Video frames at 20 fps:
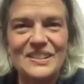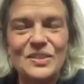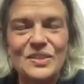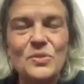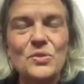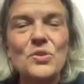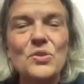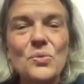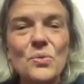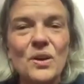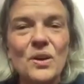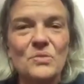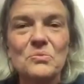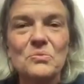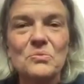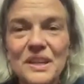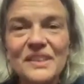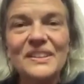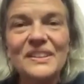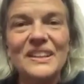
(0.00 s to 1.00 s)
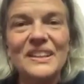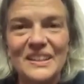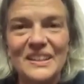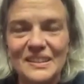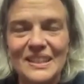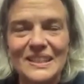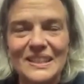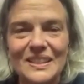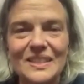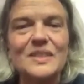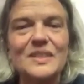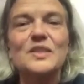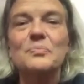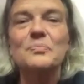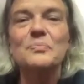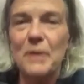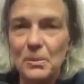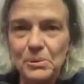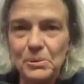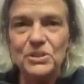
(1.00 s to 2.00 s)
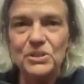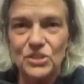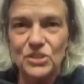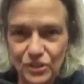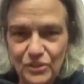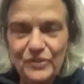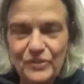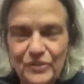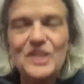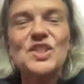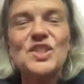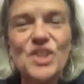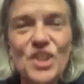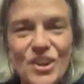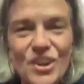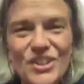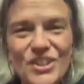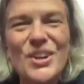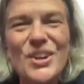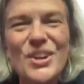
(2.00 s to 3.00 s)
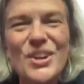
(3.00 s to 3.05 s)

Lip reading: So you are really this is public service. You're